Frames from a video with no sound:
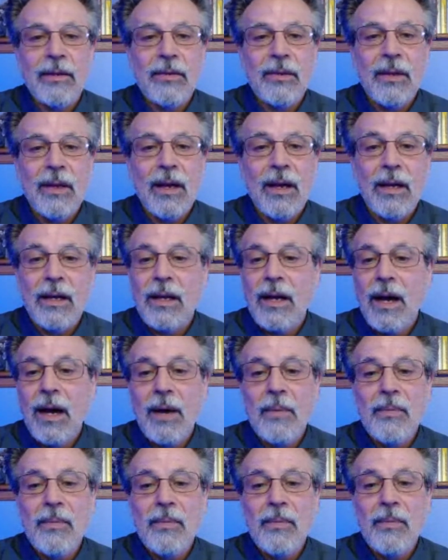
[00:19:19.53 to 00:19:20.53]
And
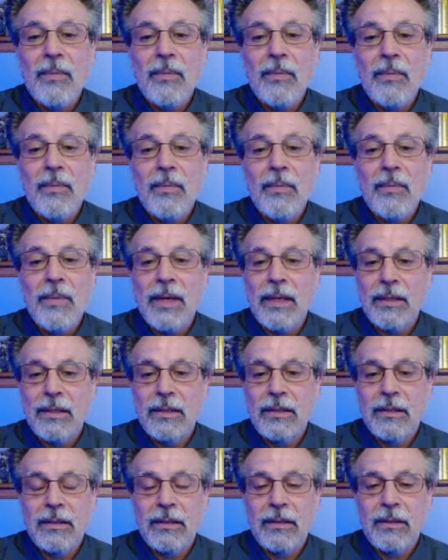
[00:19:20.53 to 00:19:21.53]
comment.
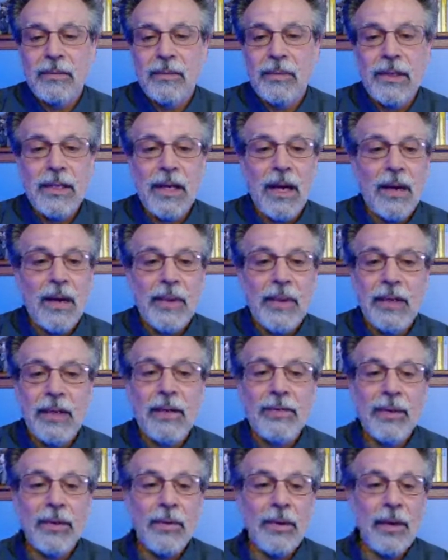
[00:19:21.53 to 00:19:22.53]
Please comment.